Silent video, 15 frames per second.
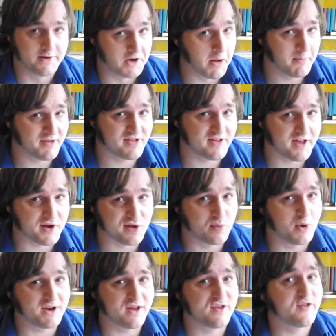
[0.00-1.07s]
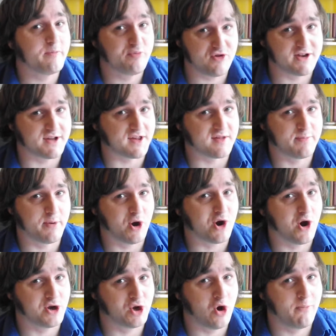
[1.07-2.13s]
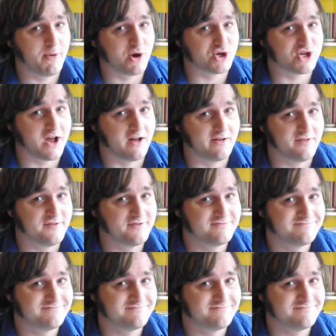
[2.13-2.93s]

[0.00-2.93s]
Number 6, what is the prettiest book on your bookshelf?